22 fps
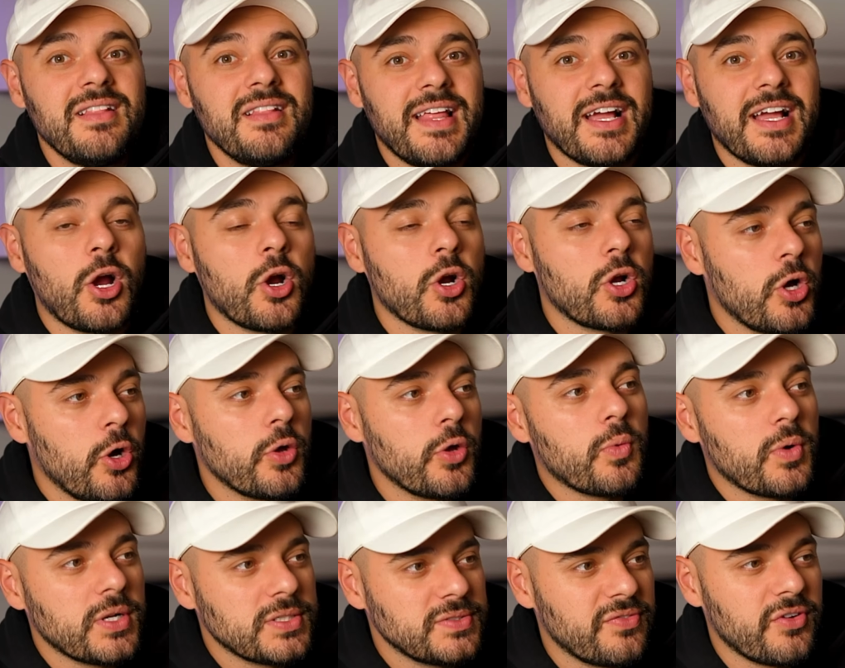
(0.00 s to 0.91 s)
Like our code
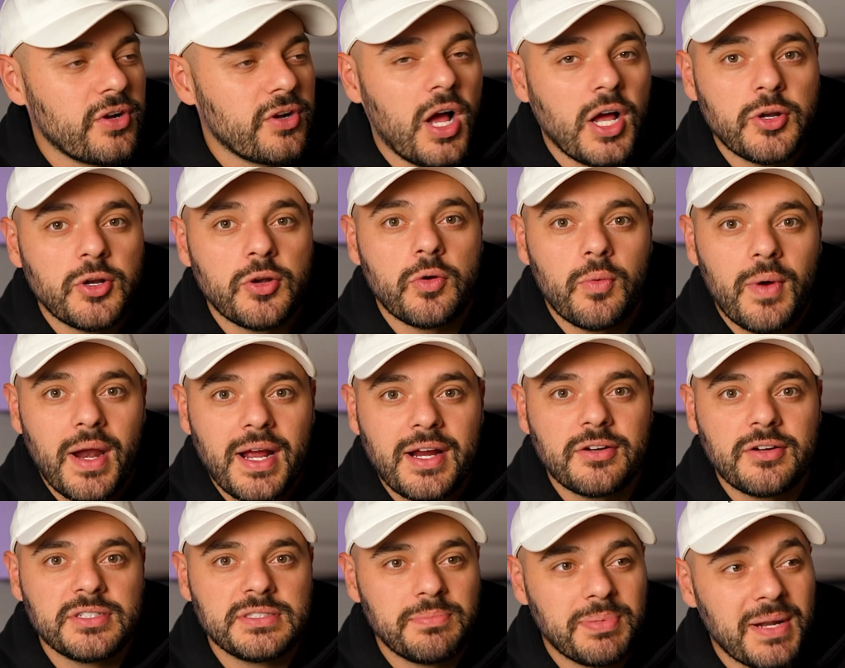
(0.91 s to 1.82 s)
works for 100
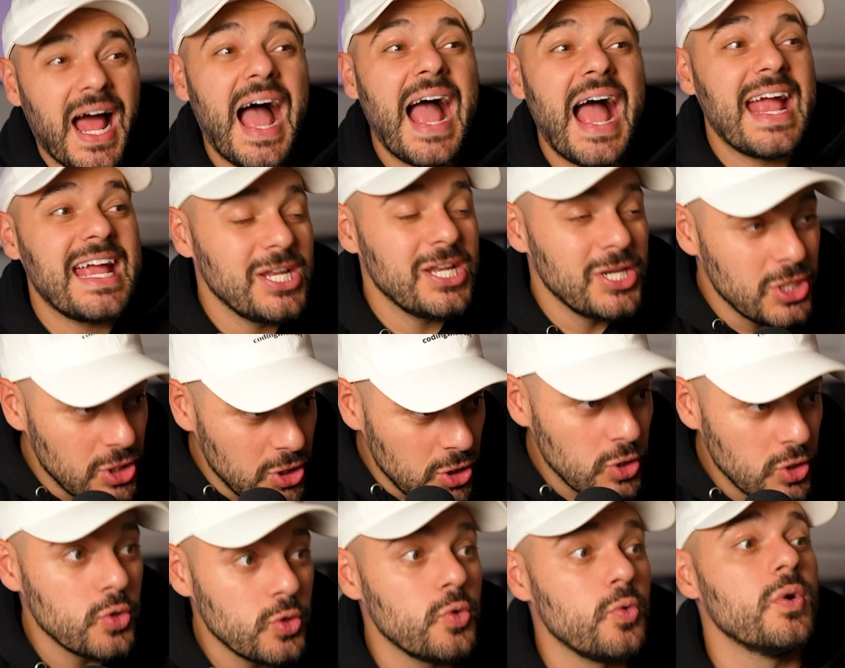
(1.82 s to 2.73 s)
records, but I
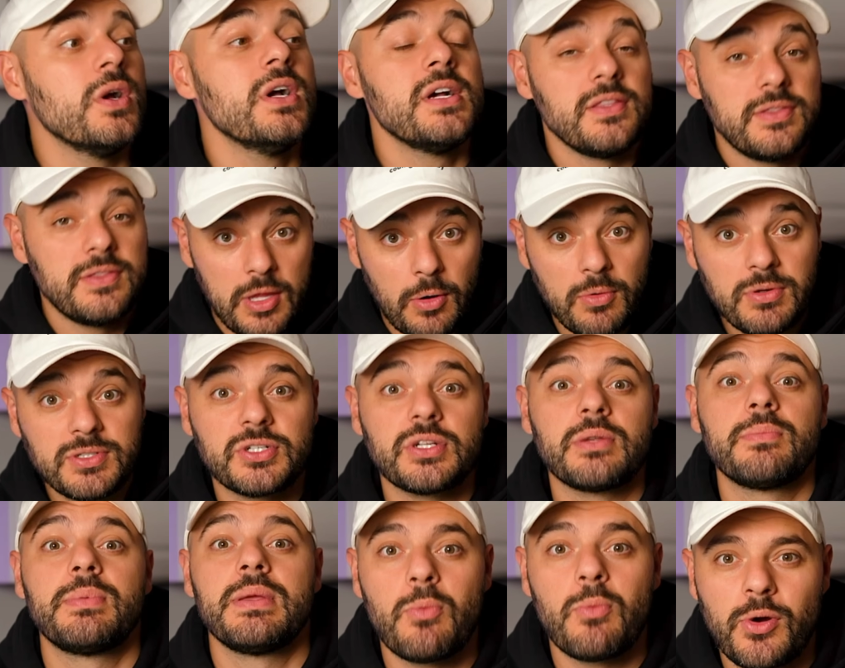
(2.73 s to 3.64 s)
knew there was
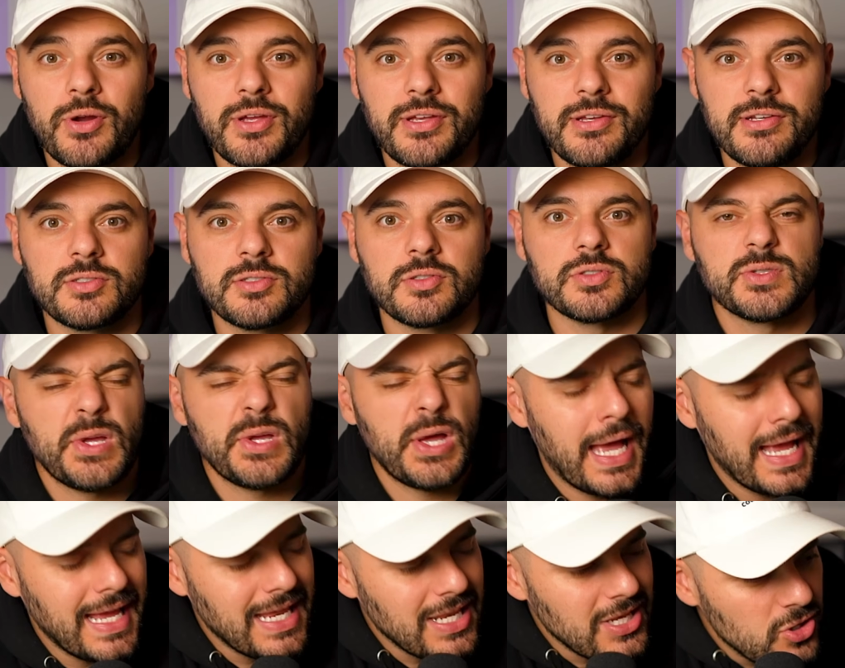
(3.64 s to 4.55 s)
going to be more users.
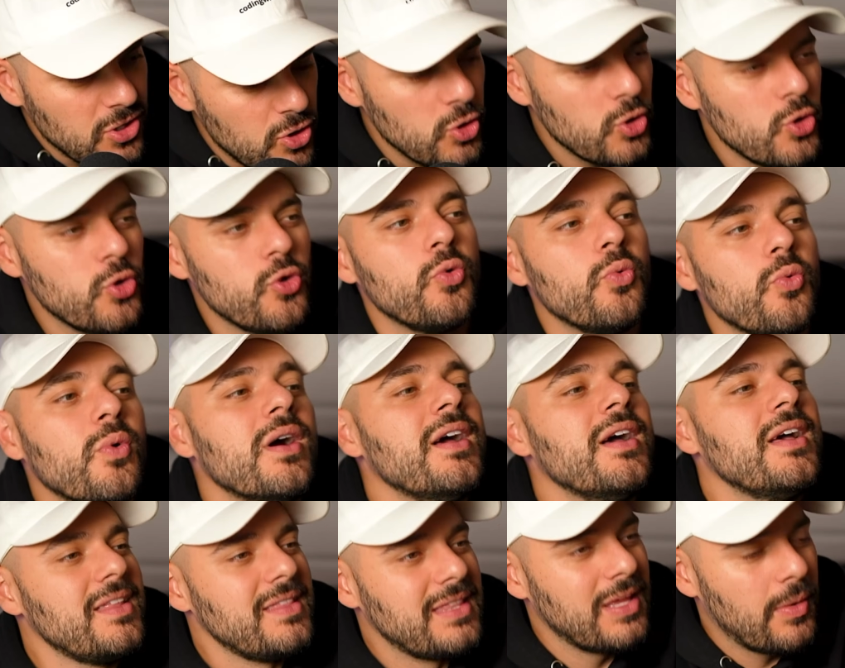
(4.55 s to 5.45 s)
I knew
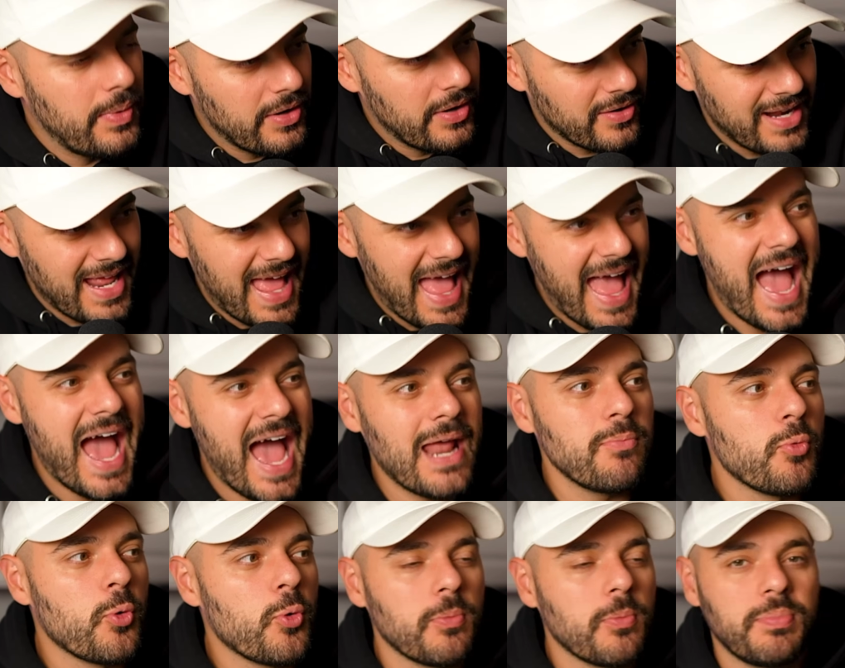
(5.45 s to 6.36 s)
that we were going to
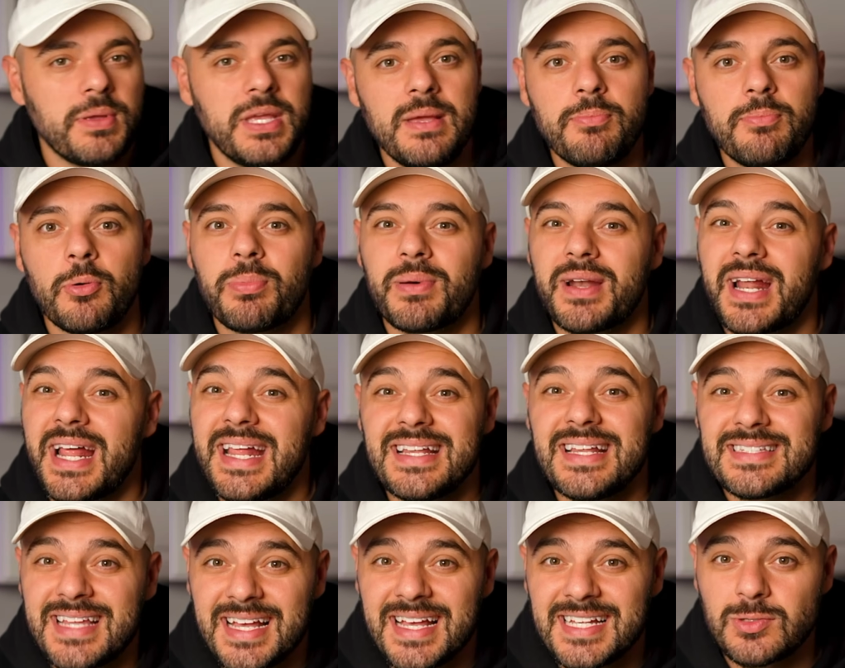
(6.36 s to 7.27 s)
add more people, but I
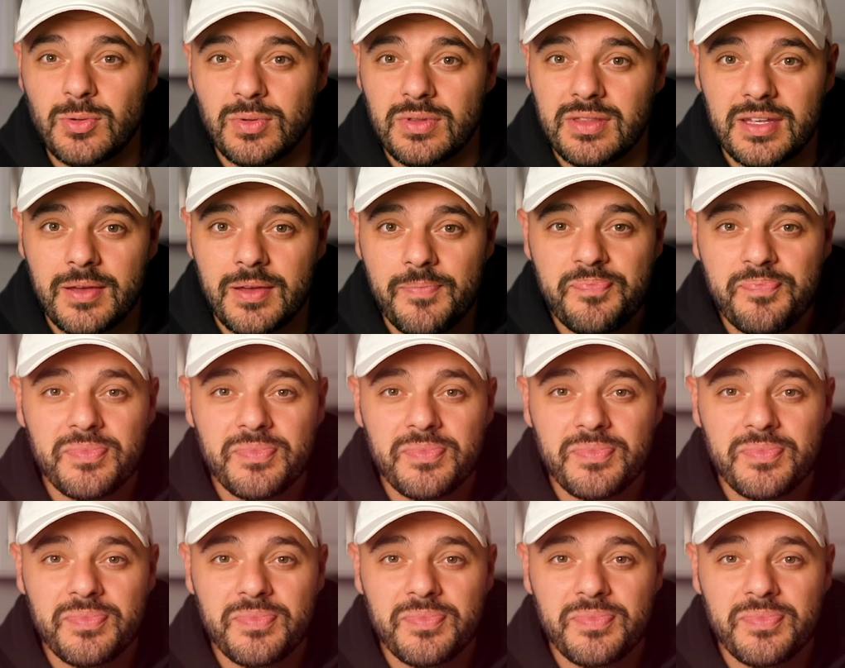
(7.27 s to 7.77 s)
didn't test with it.